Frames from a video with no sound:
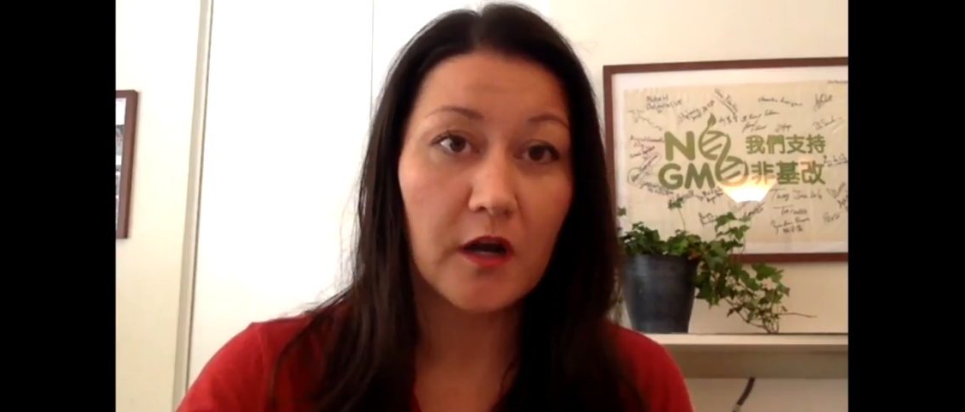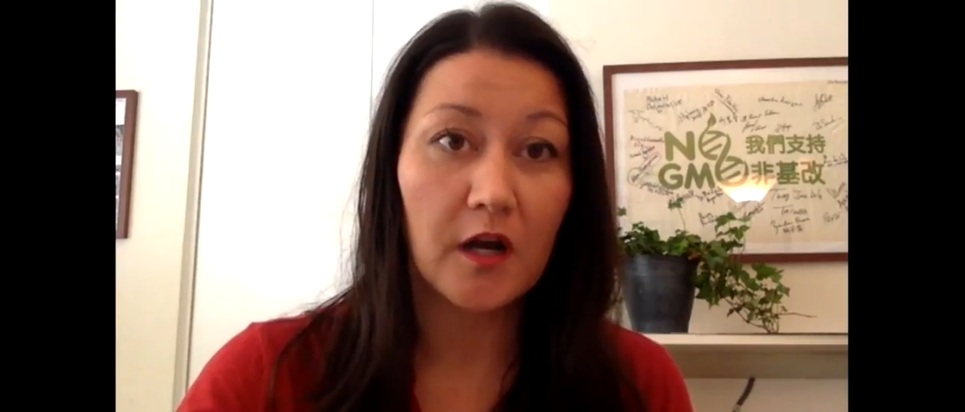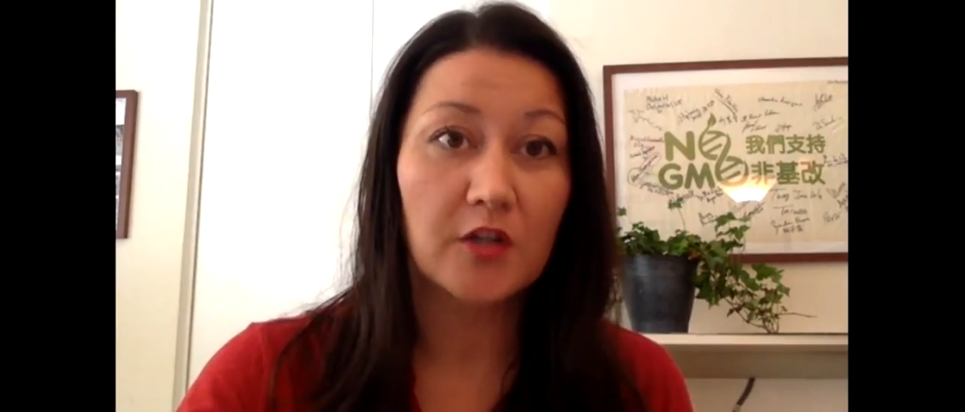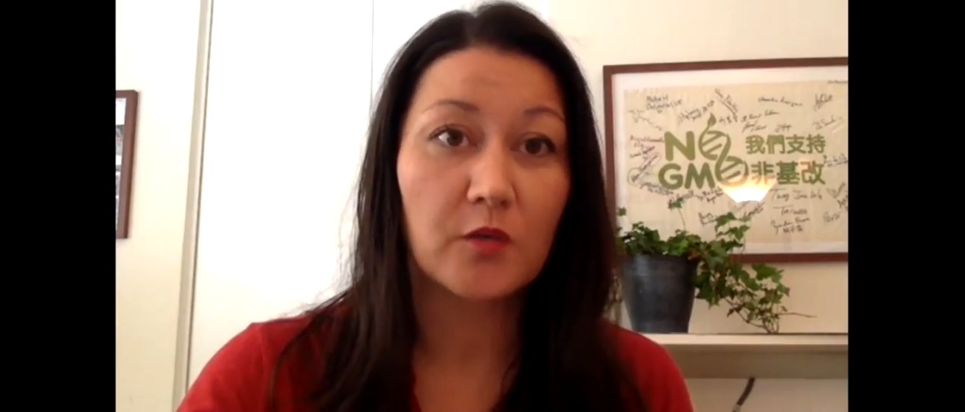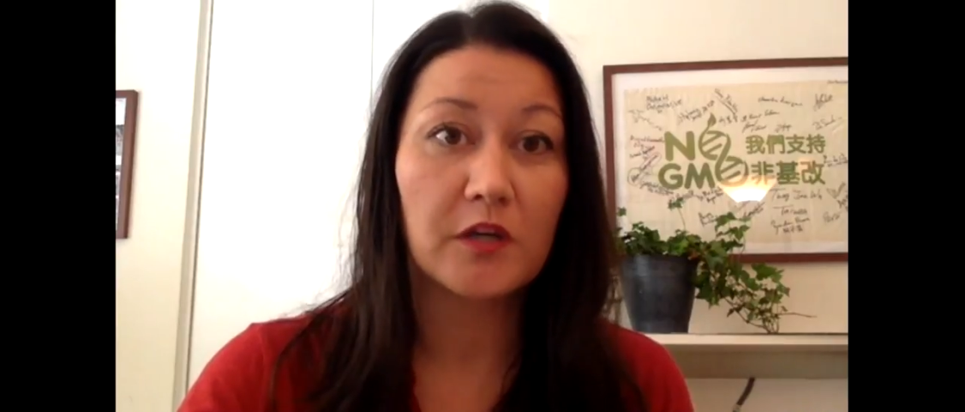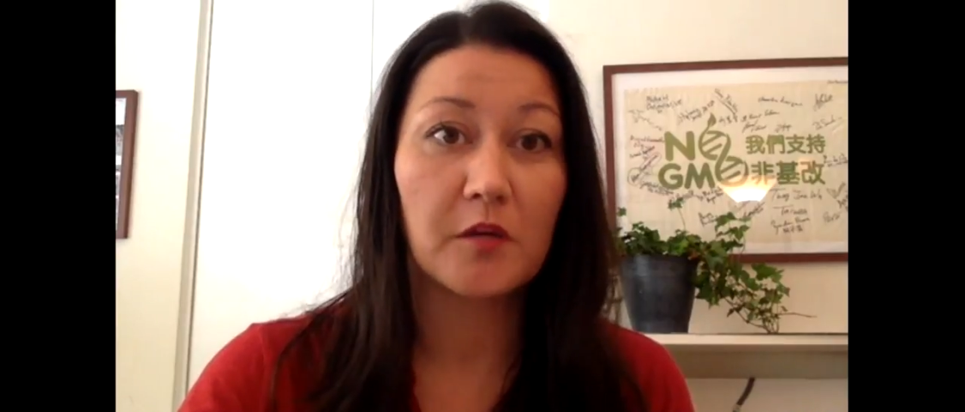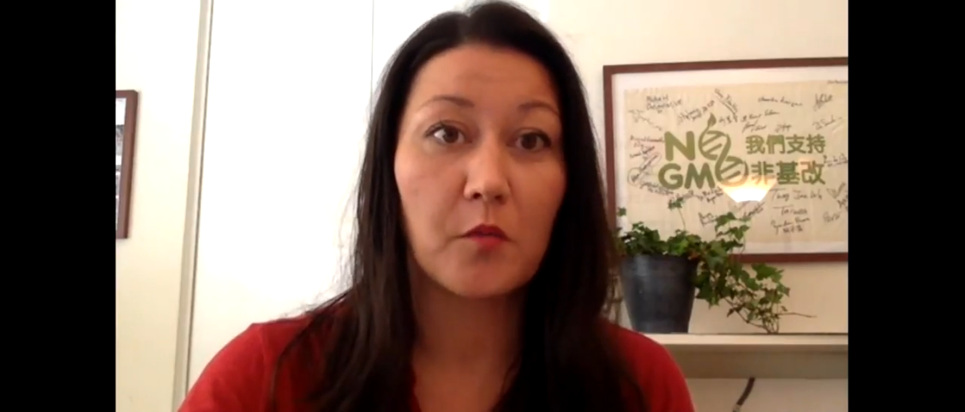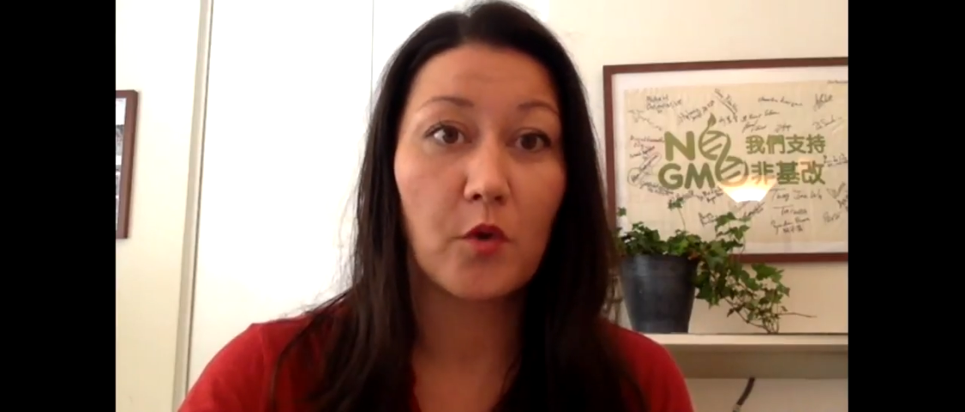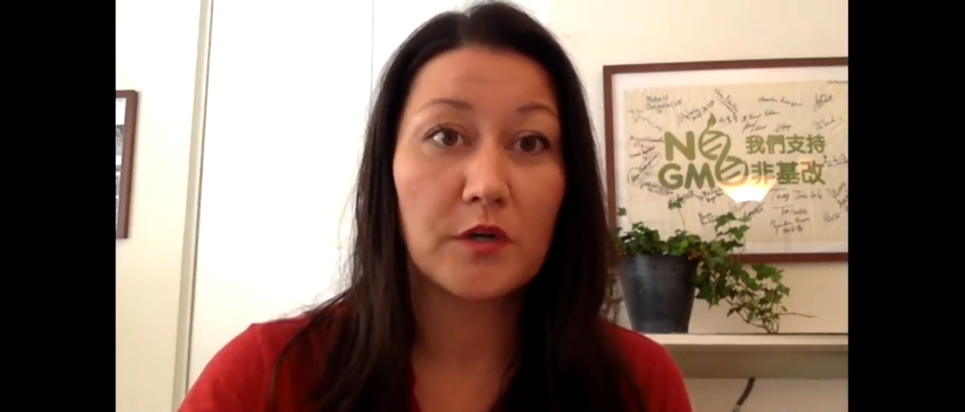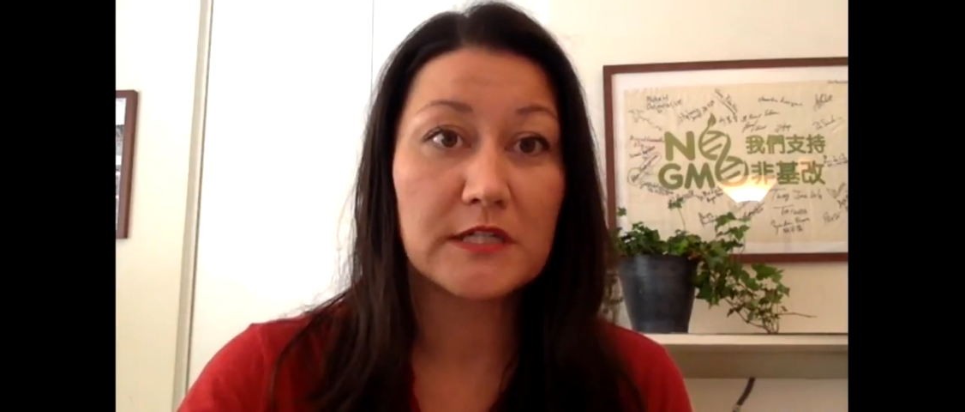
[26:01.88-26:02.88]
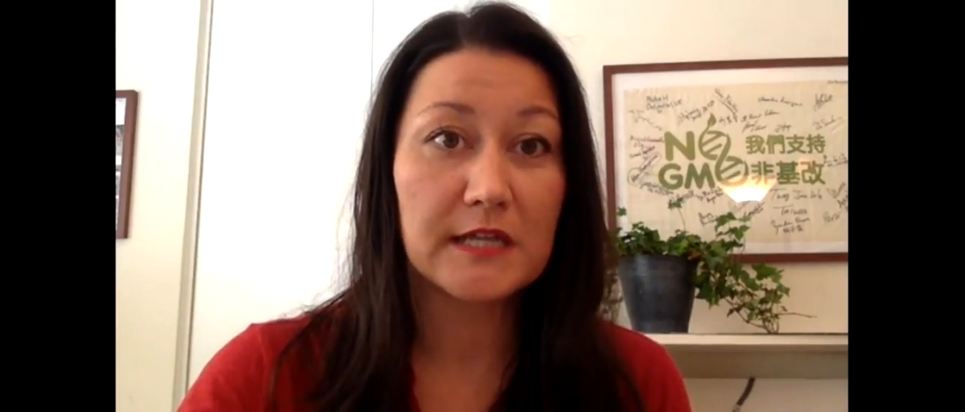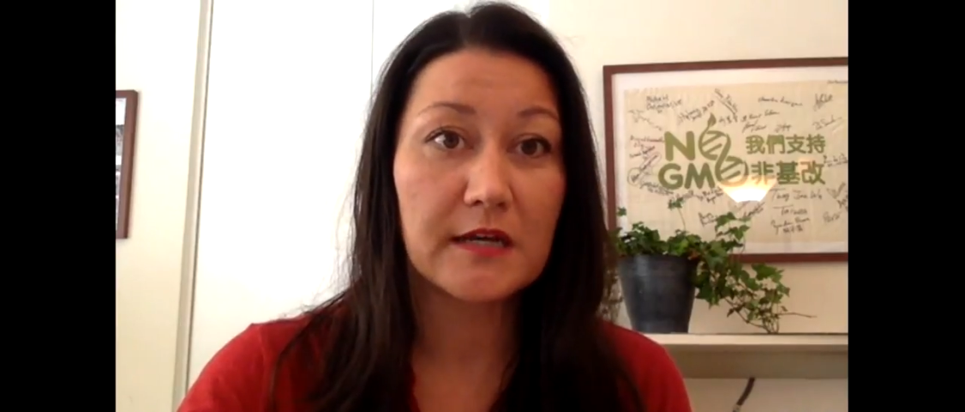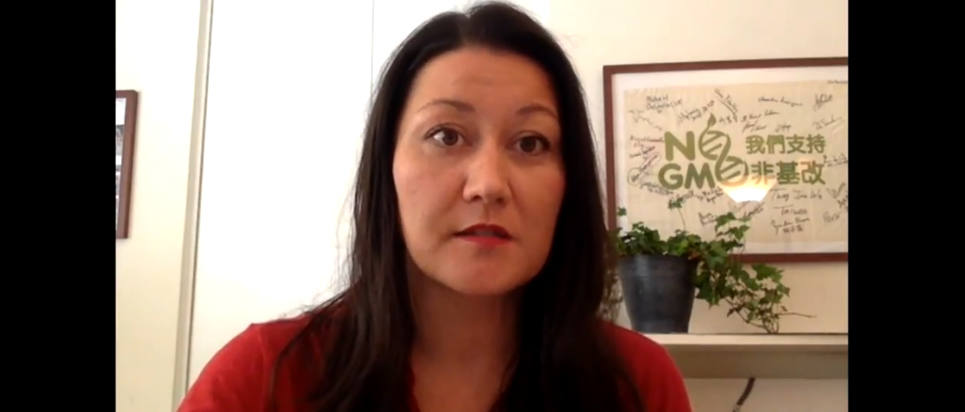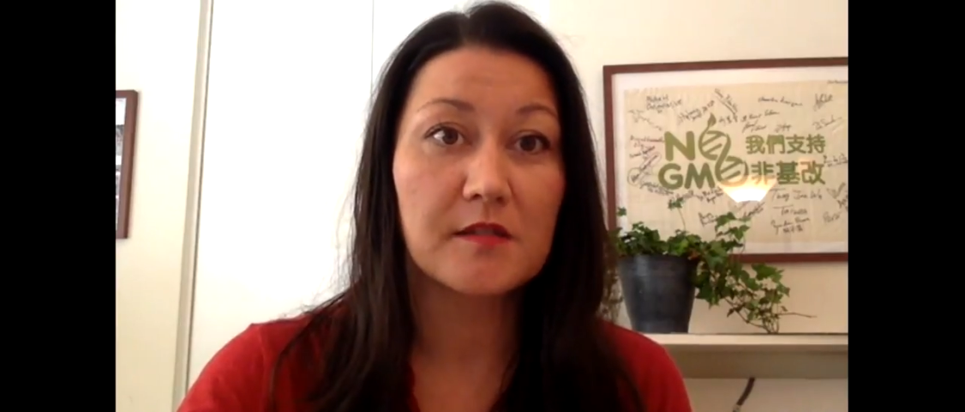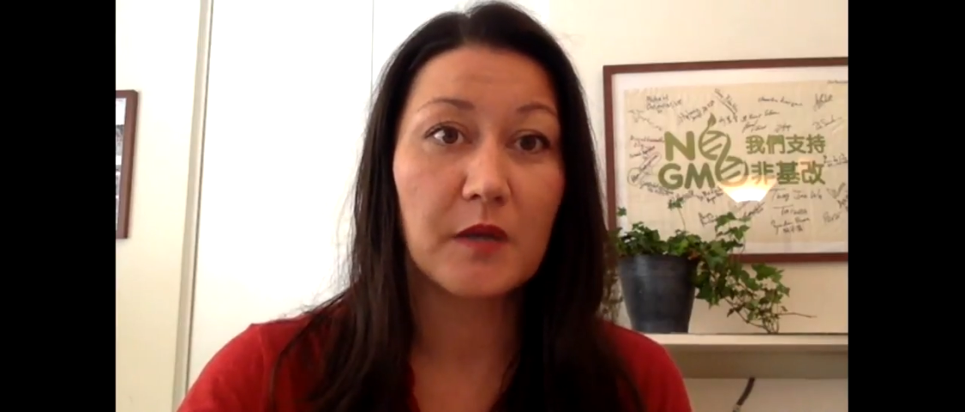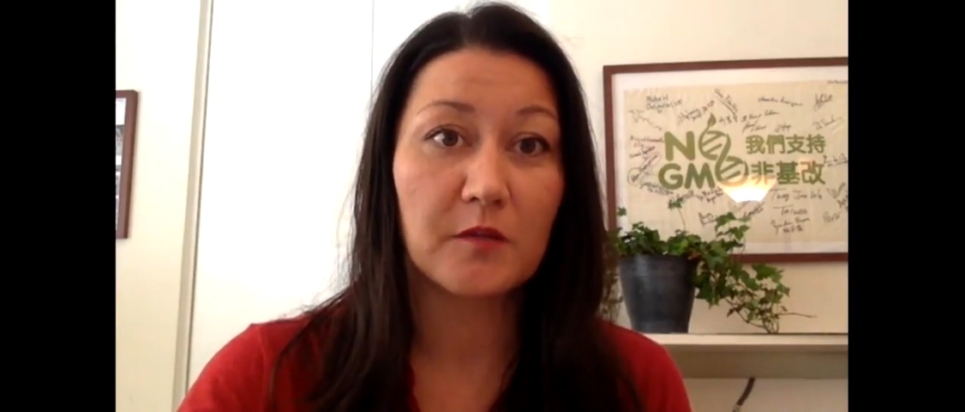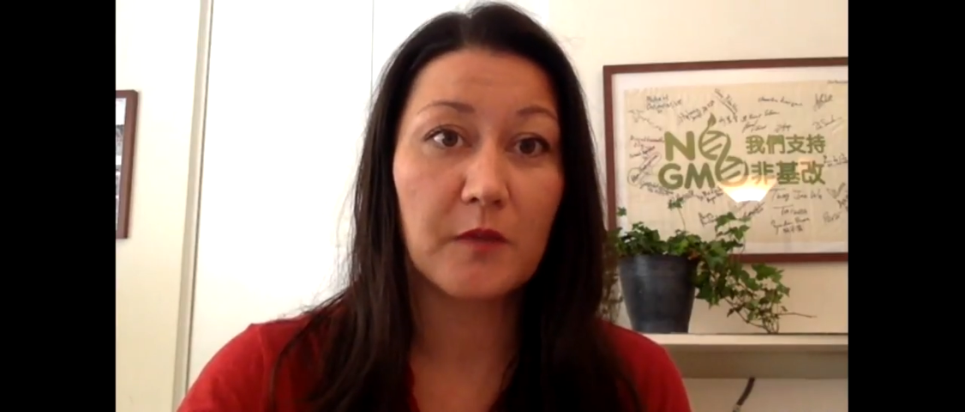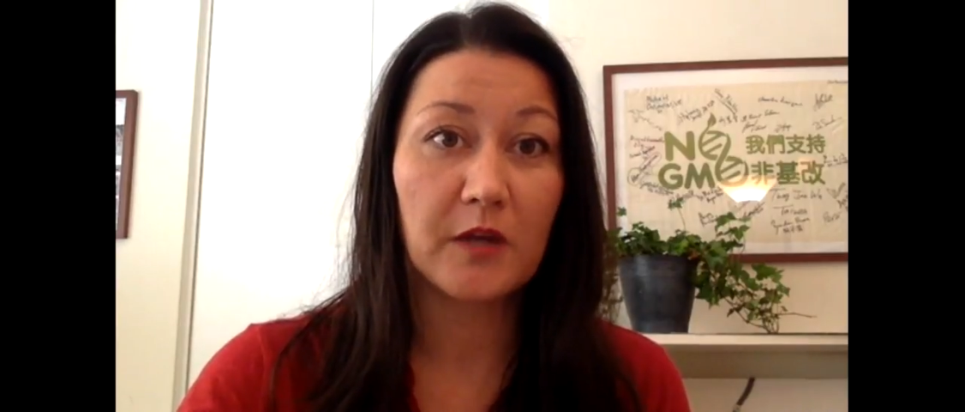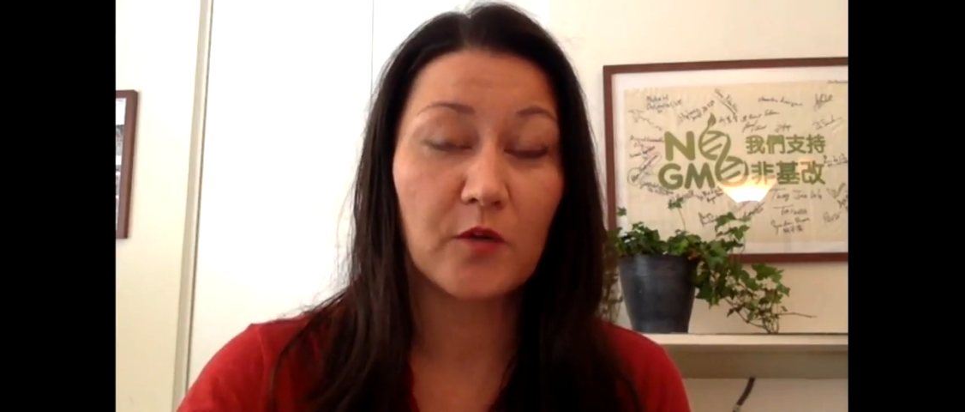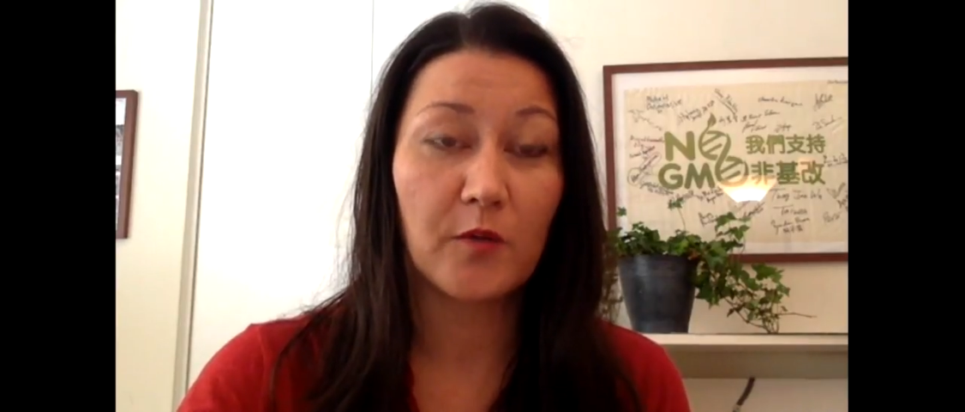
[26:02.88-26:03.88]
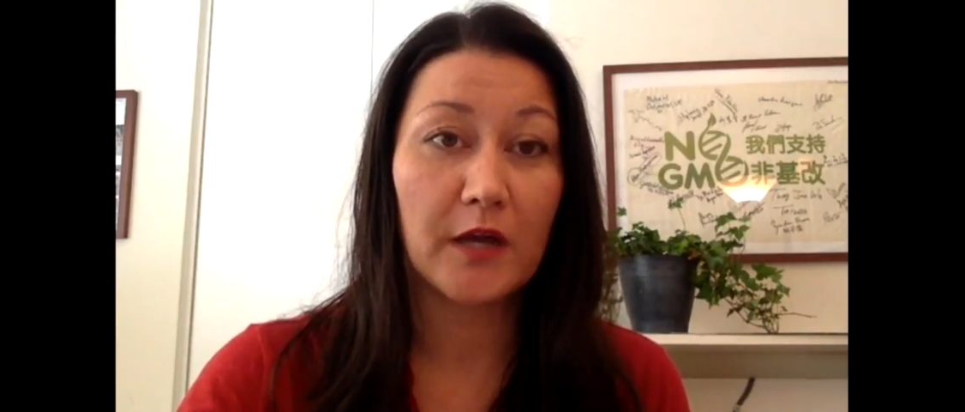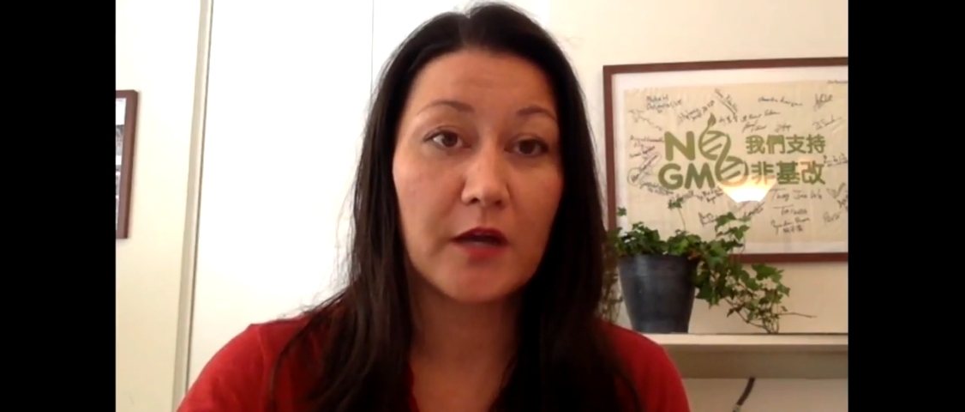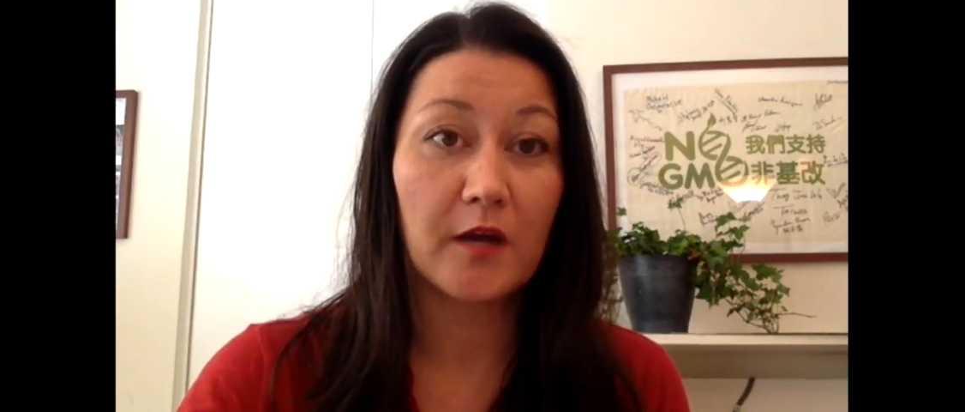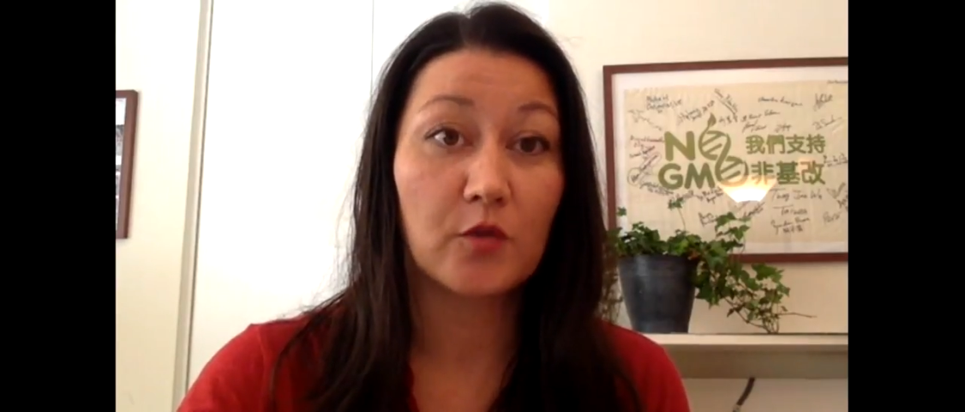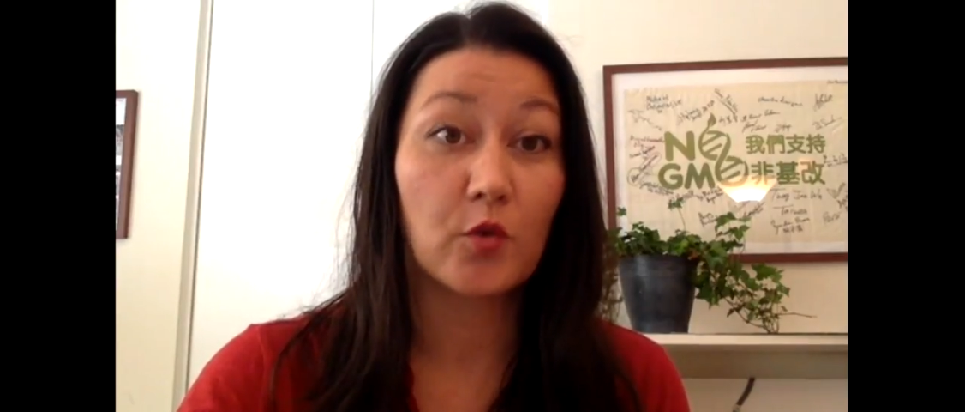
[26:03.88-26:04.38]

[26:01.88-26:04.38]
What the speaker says: on, you want to hear more details about the microbiome,